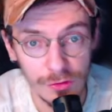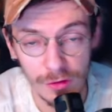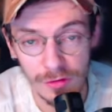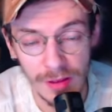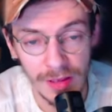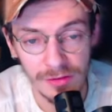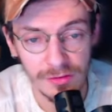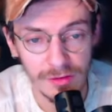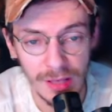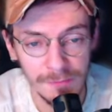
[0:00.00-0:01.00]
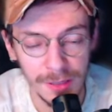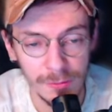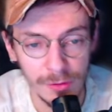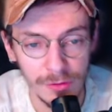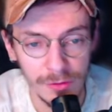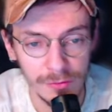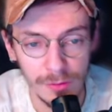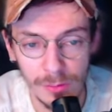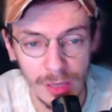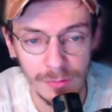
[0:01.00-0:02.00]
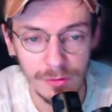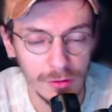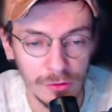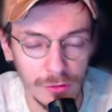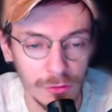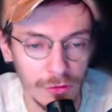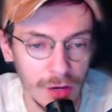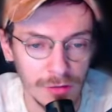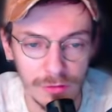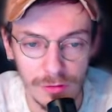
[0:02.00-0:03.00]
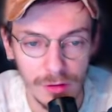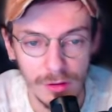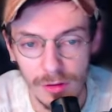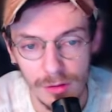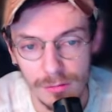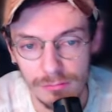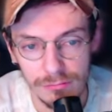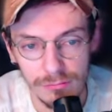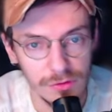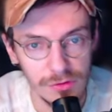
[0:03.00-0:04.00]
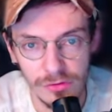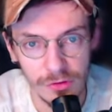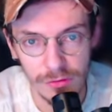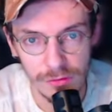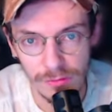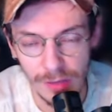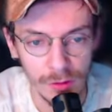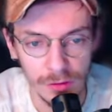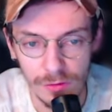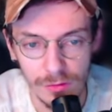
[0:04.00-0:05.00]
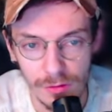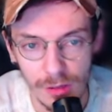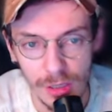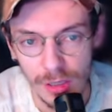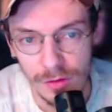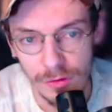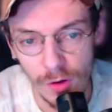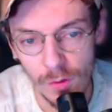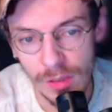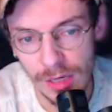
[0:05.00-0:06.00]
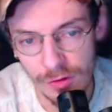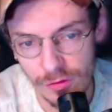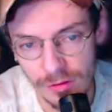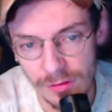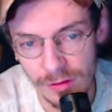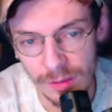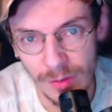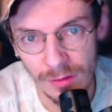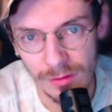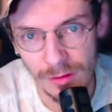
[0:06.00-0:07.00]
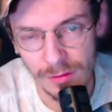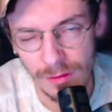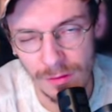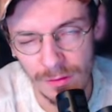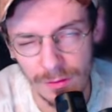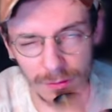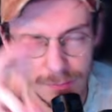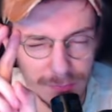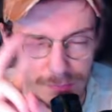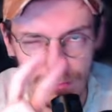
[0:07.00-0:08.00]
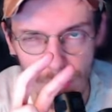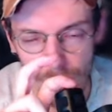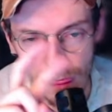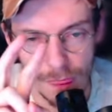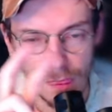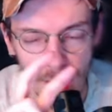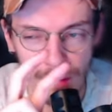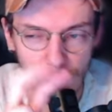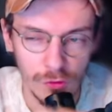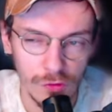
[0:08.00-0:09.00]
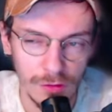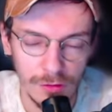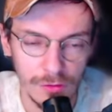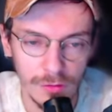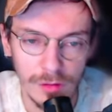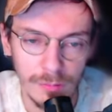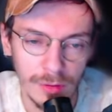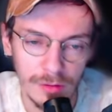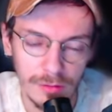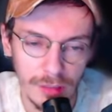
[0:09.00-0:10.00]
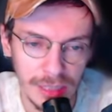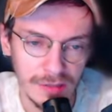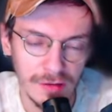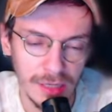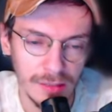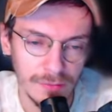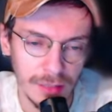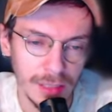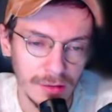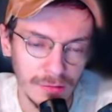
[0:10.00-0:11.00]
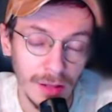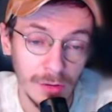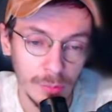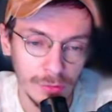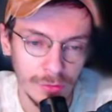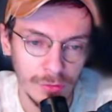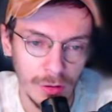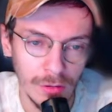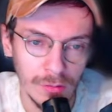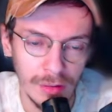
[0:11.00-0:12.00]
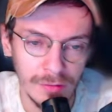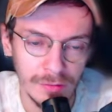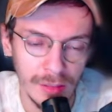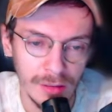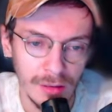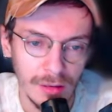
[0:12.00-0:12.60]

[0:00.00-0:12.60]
sucks ass. I played with it in a few games. It's so trash. Just knowledge. The only interesting thing about this is, I'm not sure it's interesting, but it's kind of it's valuable to know, is that